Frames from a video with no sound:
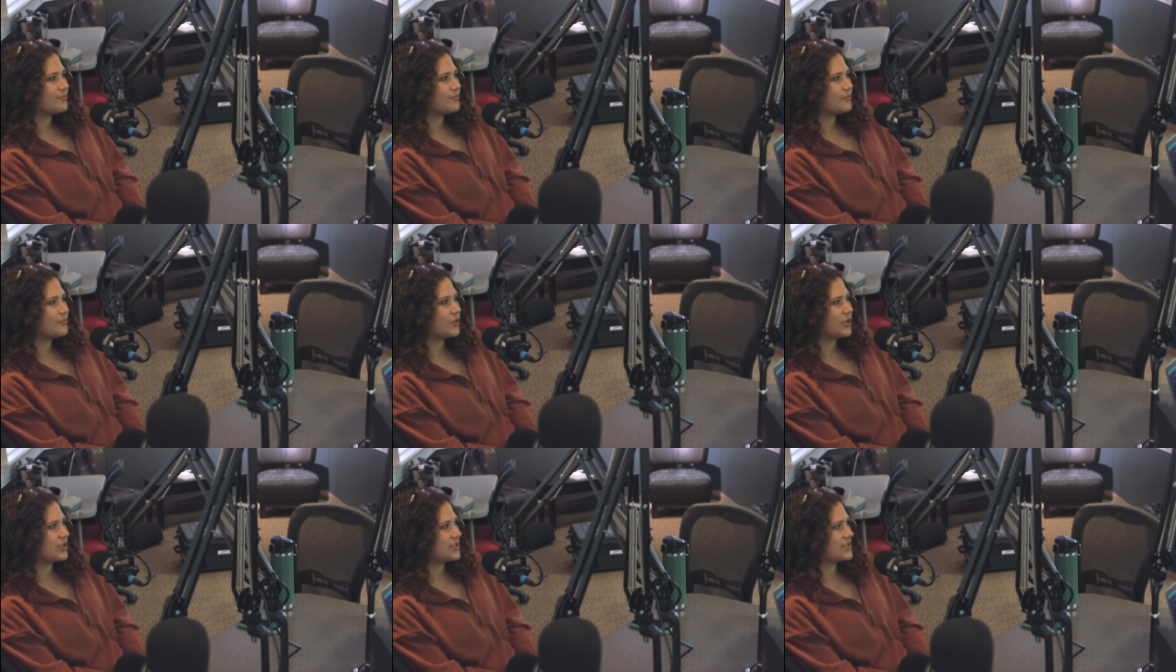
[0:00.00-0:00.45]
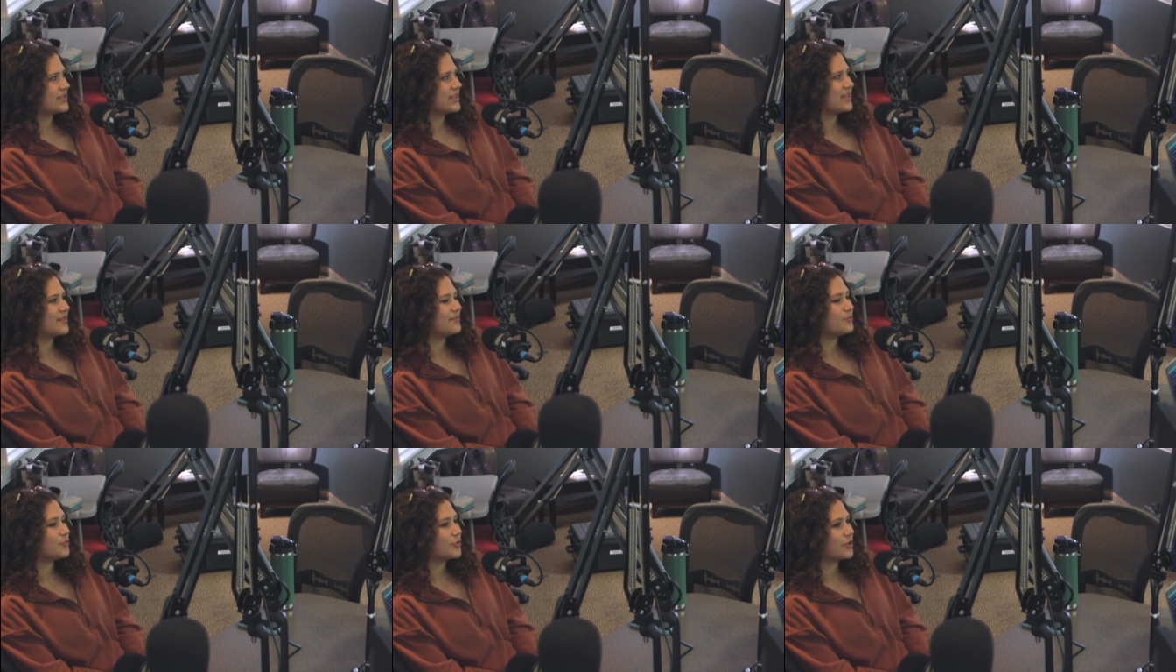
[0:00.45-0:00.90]
we're
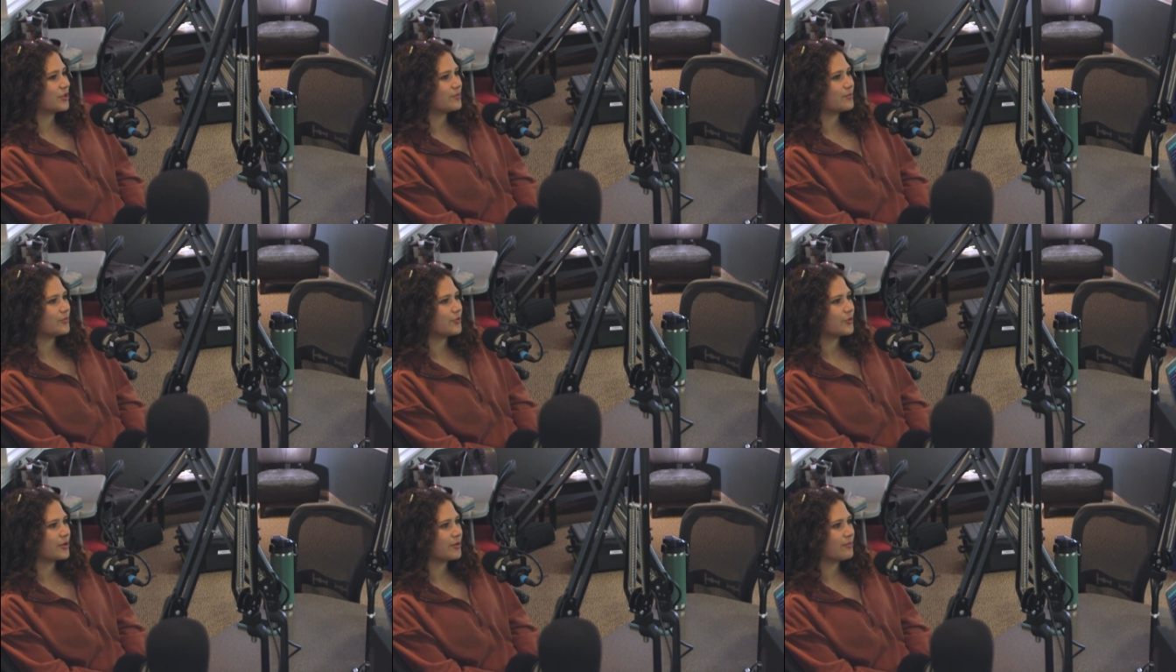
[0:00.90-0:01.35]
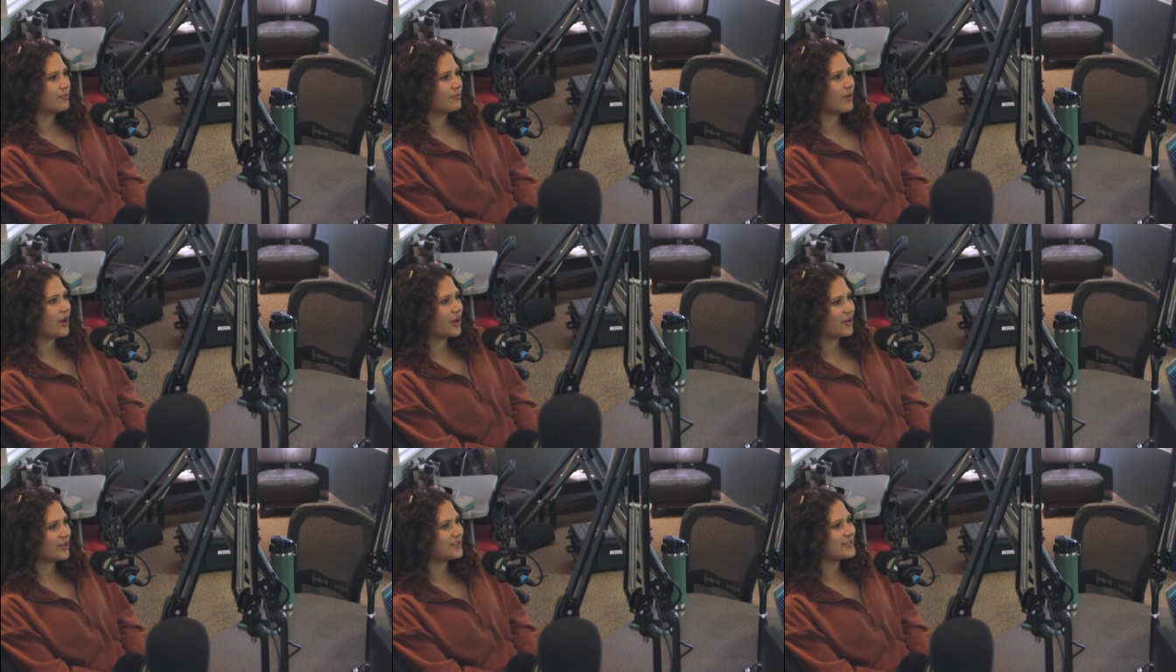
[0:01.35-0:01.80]
seeing more and more
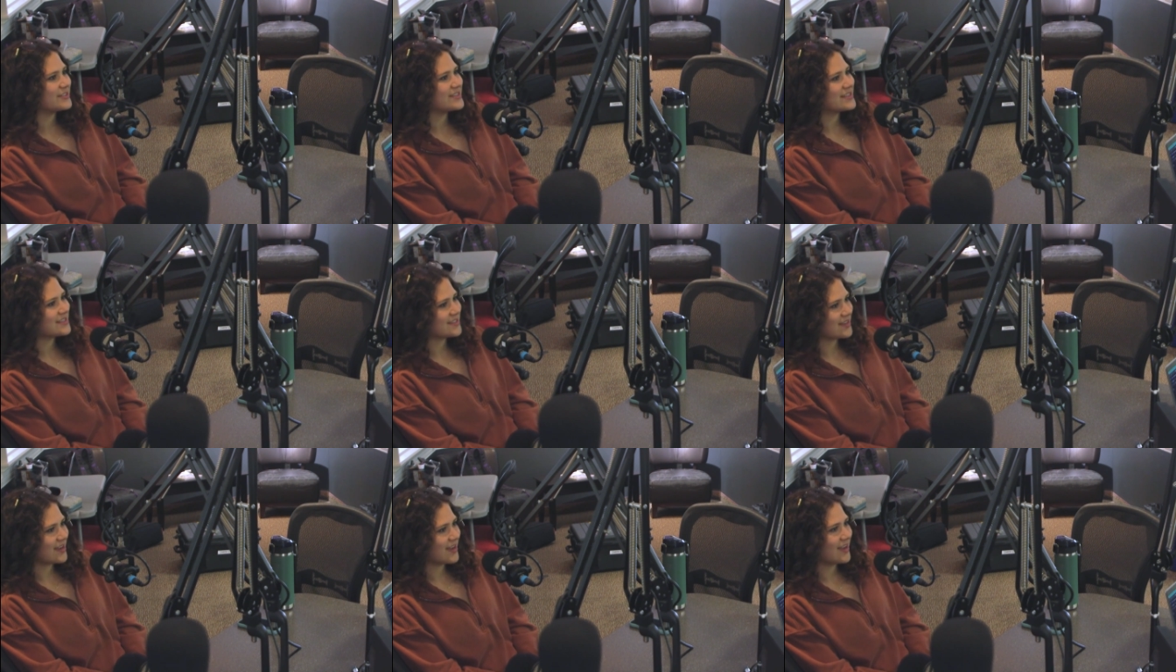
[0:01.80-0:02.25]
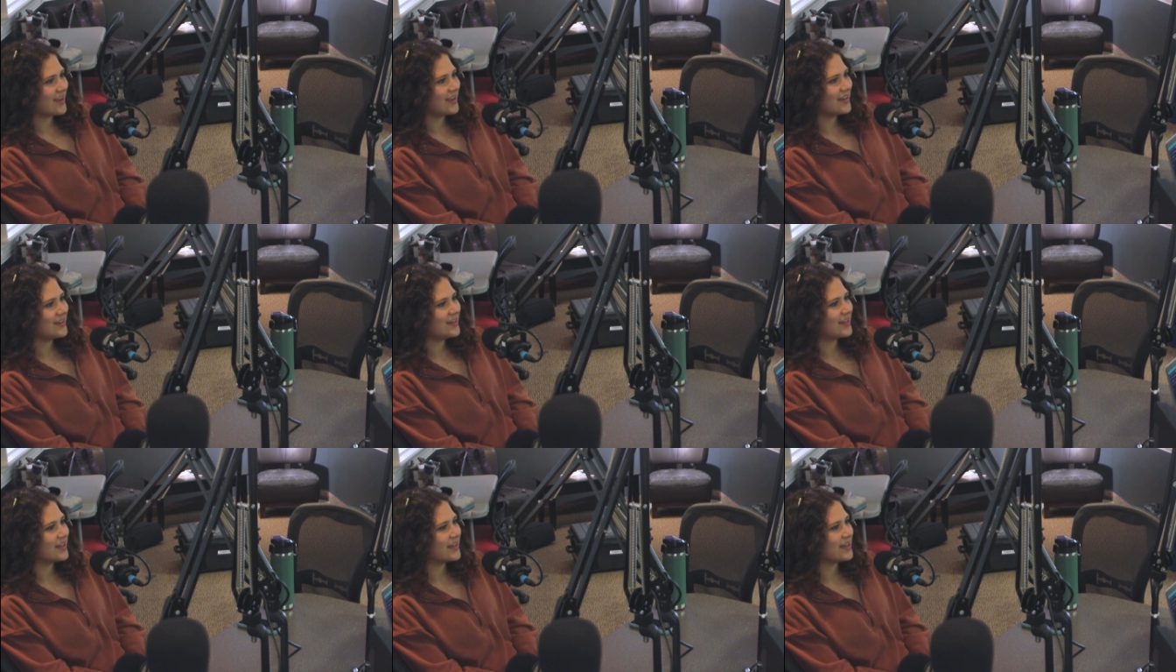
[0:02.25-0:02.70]
modern
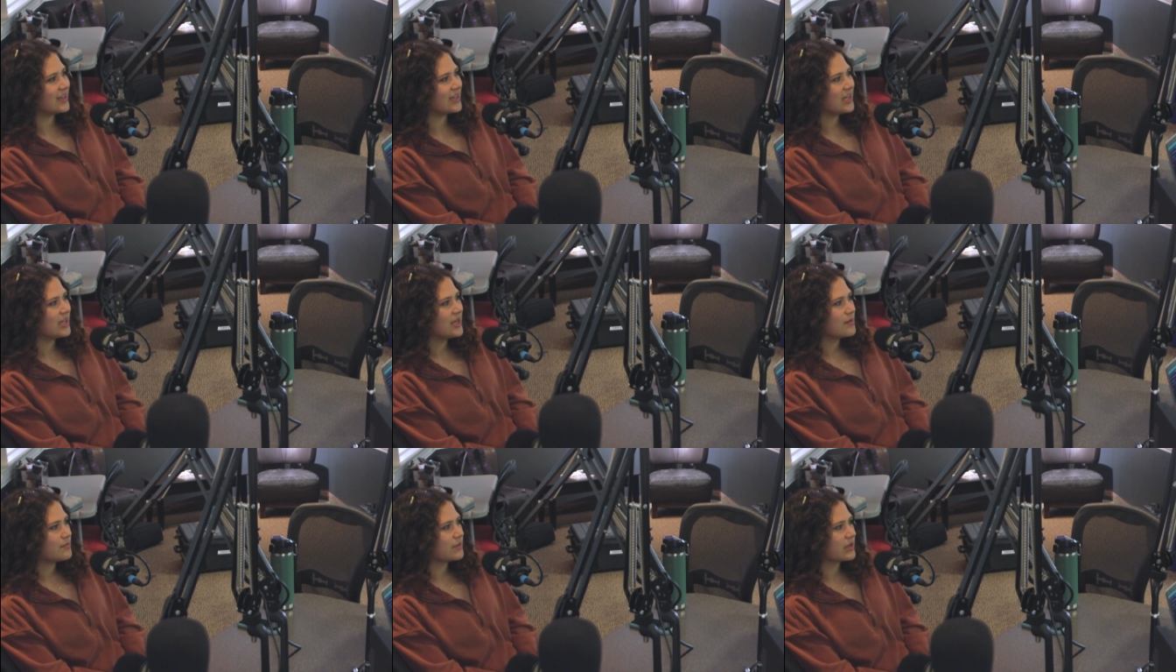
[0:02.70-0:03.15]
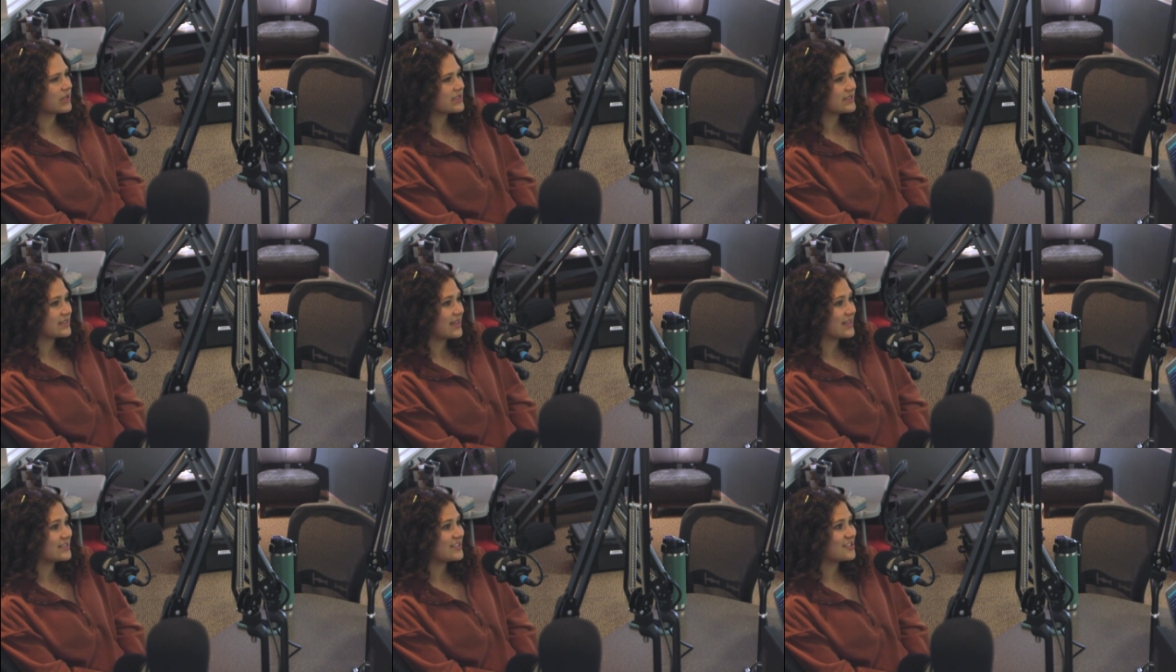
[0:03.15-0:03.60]
design, and
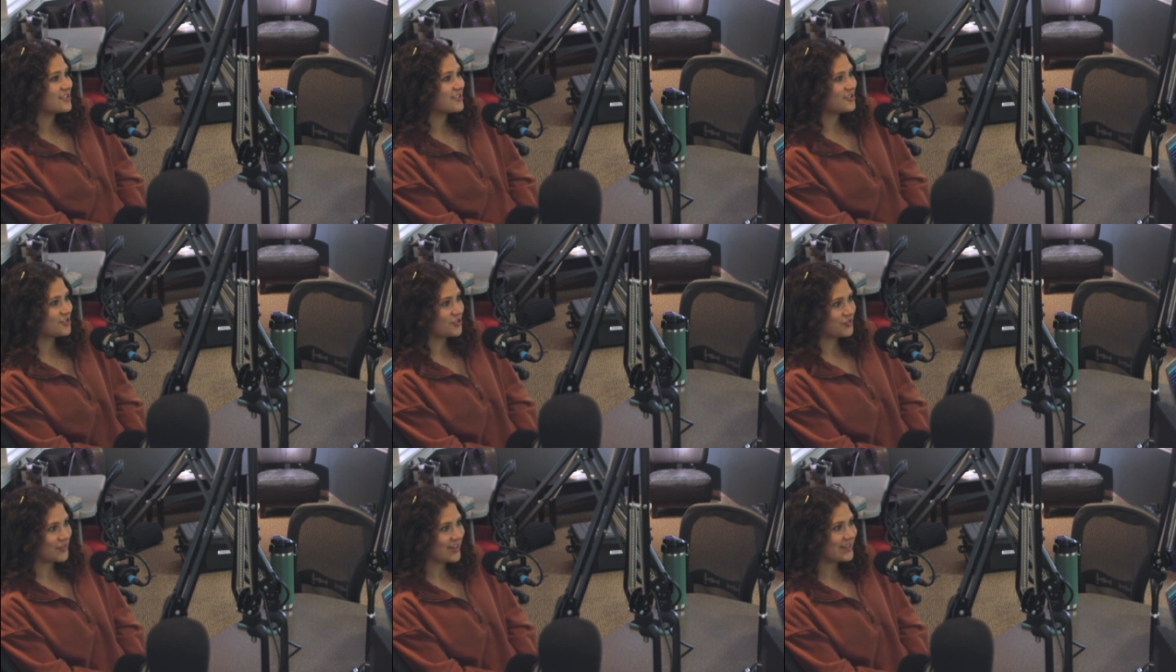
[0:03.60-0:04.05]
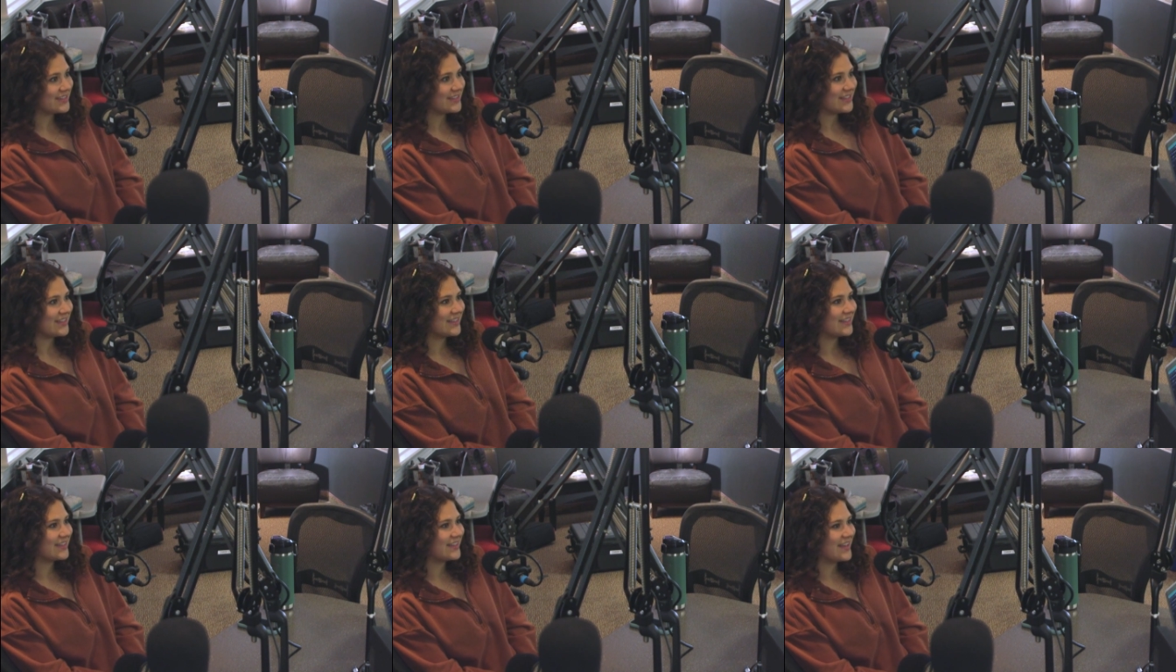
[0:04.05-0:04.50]
because that's
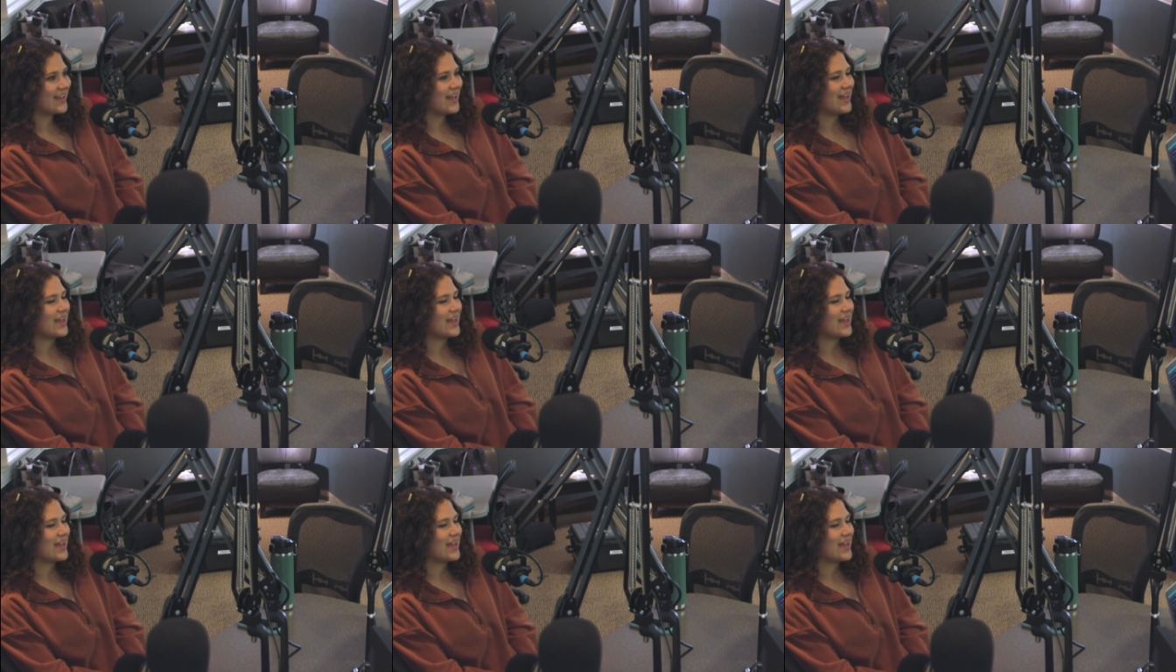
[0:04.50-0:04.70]
trendy,